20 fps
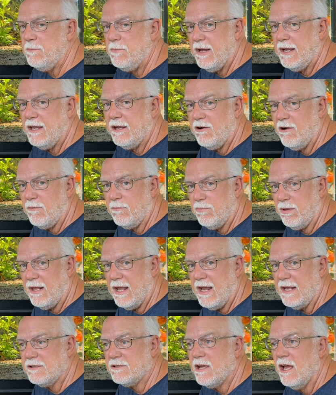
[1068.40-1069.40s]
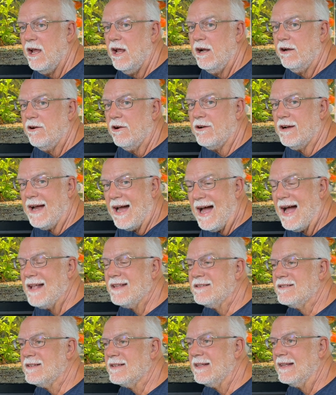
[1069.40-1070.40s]
picking on plants. They're
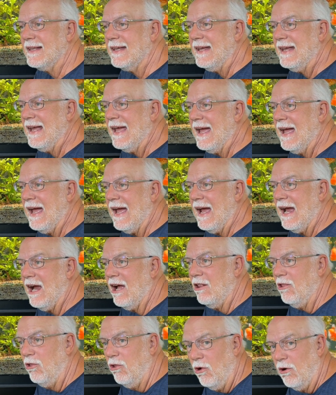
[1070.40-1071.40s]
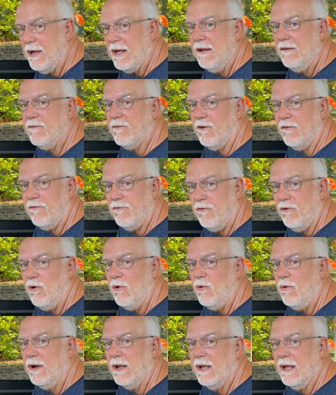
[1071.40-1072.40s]
constantly looking for
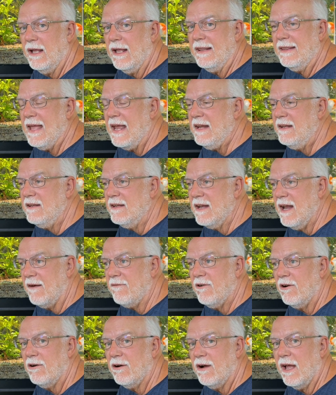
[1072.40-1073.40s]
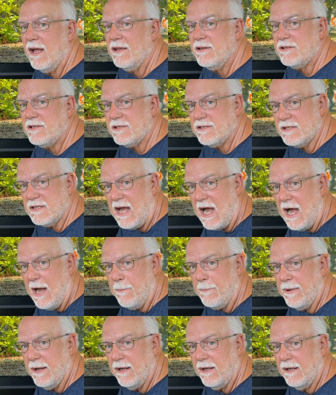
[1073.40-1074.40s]
food. They never
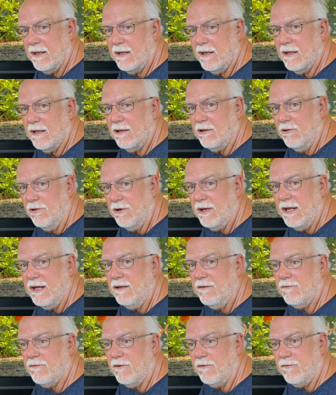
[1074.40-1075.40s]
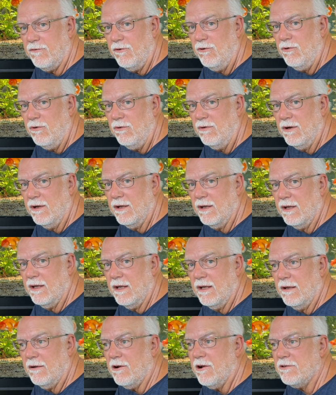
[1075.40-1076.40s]
stop looking for food
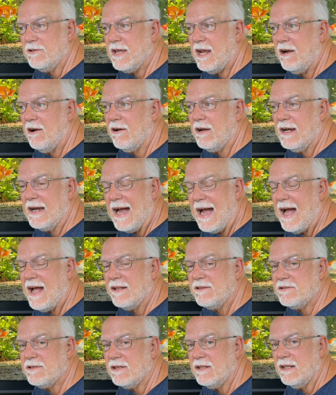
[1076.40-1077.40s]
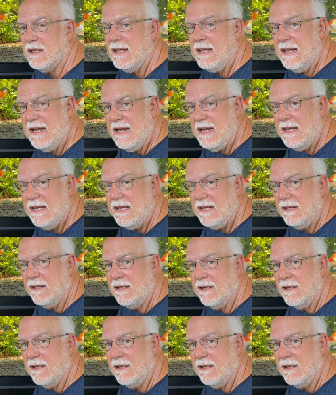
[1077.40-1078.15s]
because they are constantly eating.